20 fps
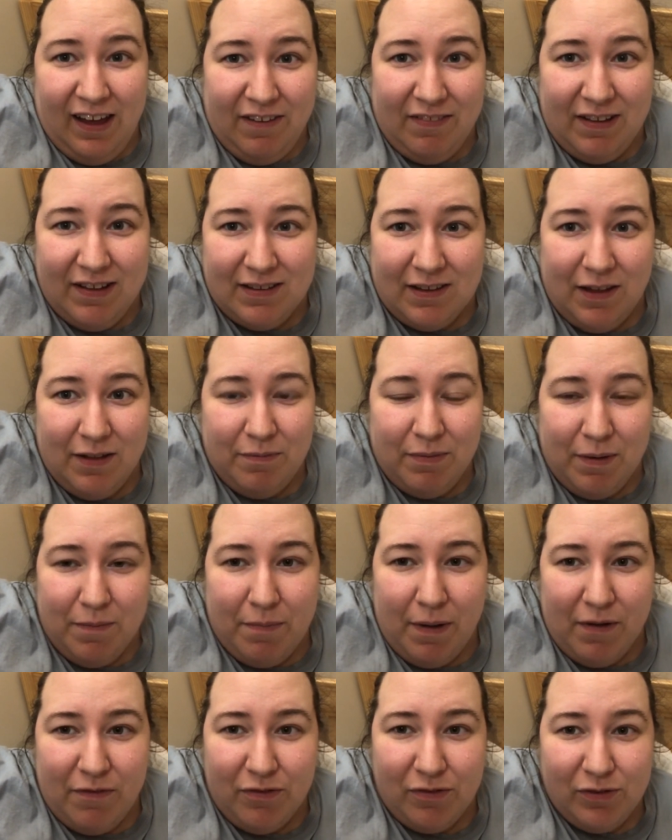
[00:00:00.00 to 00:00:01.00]
if there's going to be
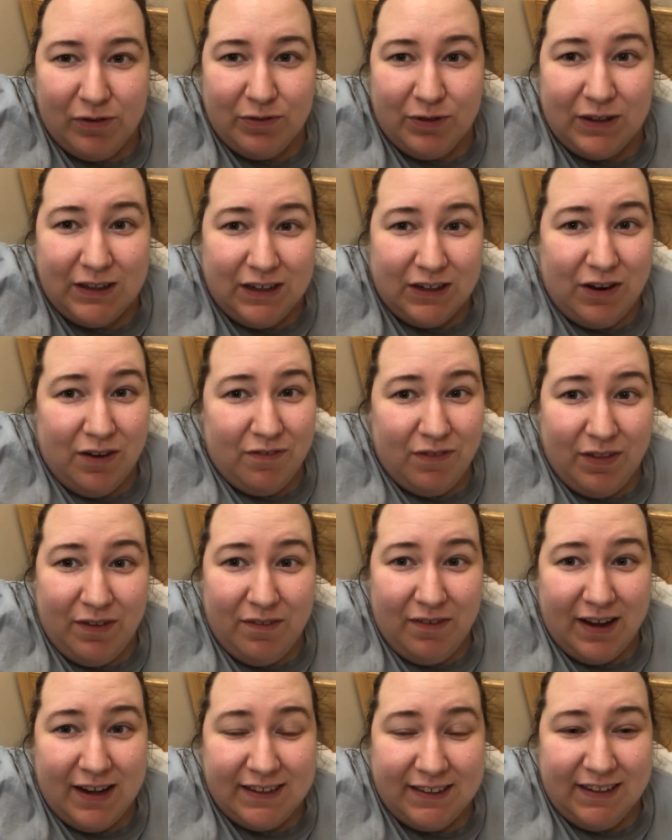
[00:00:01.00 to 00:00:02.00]
a bed for us, which I don't
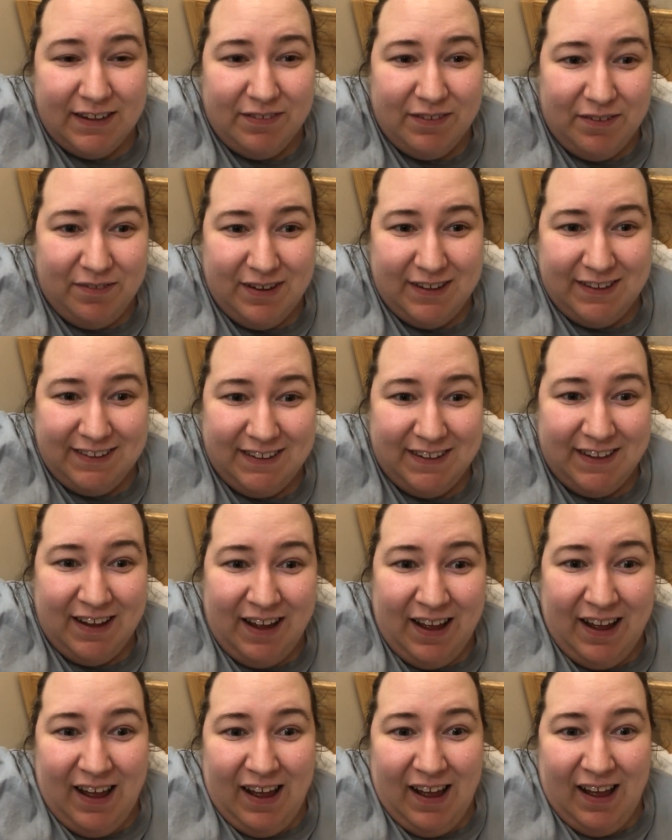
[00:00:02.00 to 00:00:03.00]
think there is, and if there isn't,
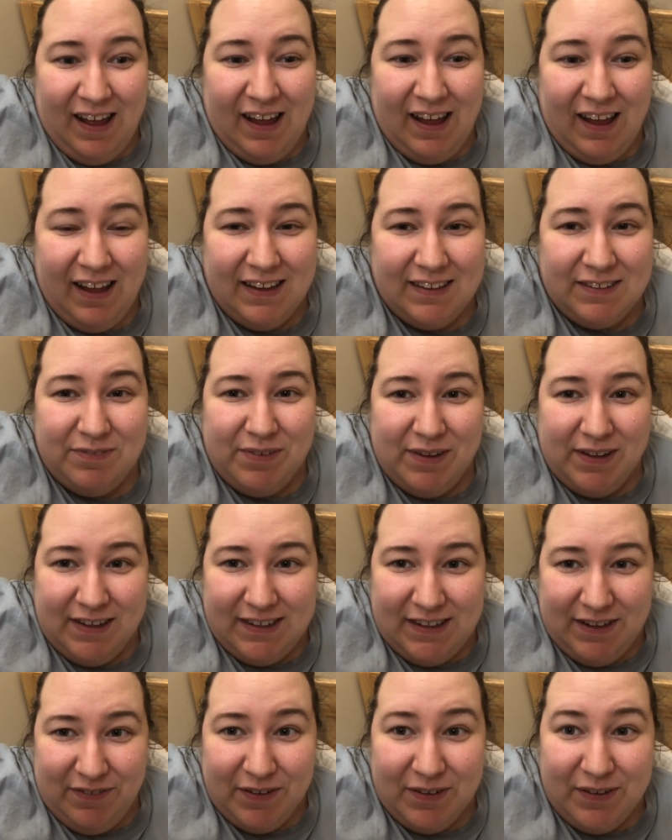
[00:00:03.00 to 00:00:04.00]
it's
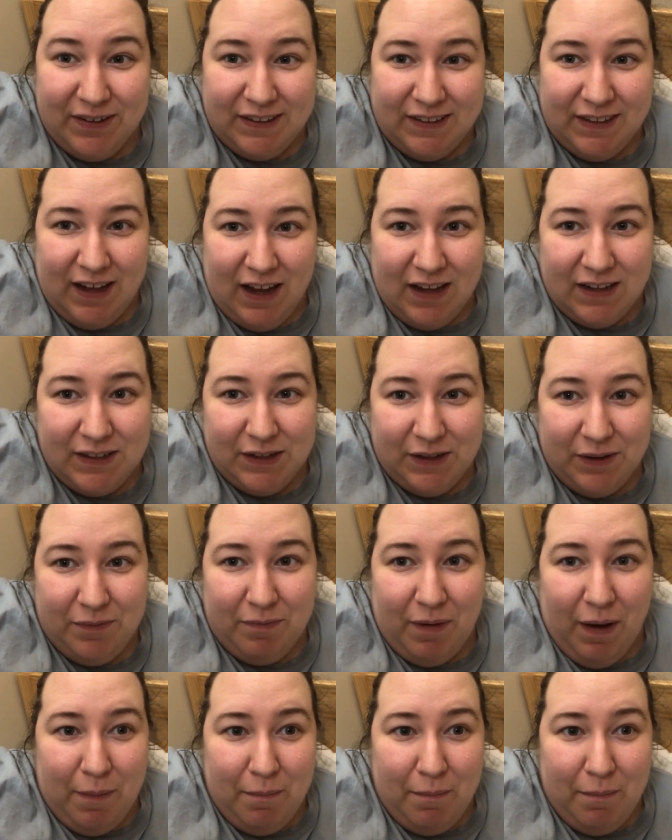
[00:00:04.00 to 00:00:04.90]
really difficult to get to